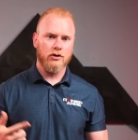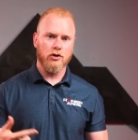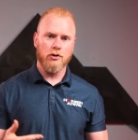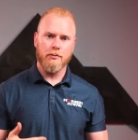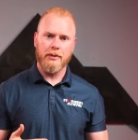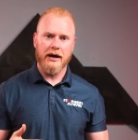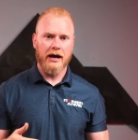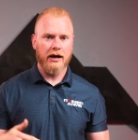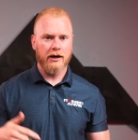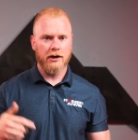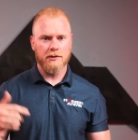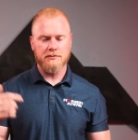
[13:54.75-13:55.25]
new
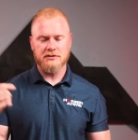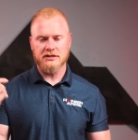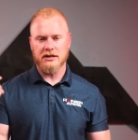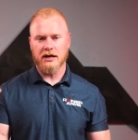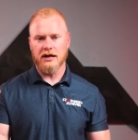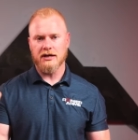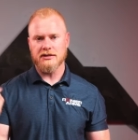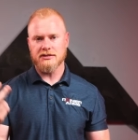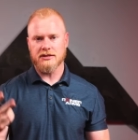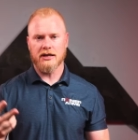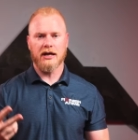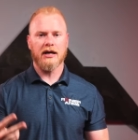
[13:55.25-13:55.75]
backup
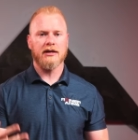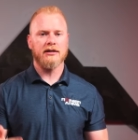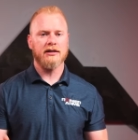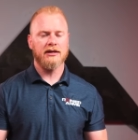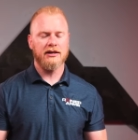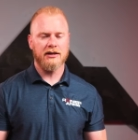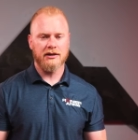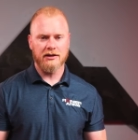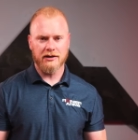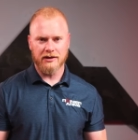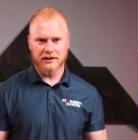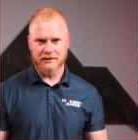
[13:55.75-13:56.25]
sights, I had to
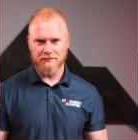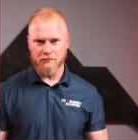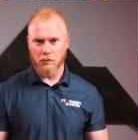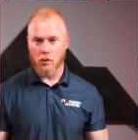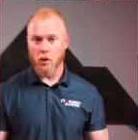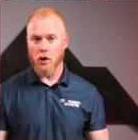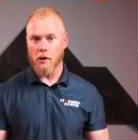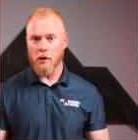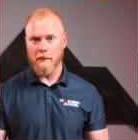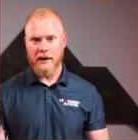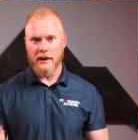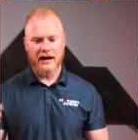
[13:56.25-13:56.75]
get
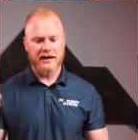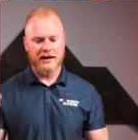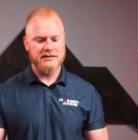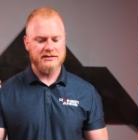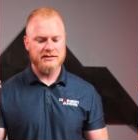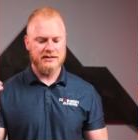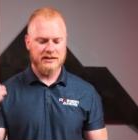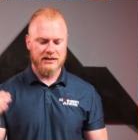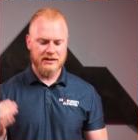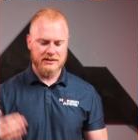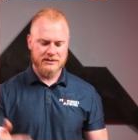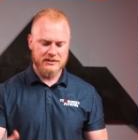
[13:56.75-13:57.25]
more
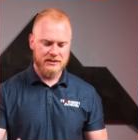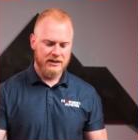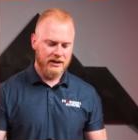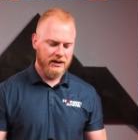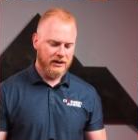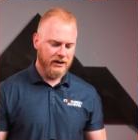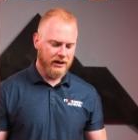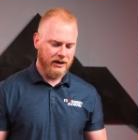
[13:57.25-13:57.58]
magazines,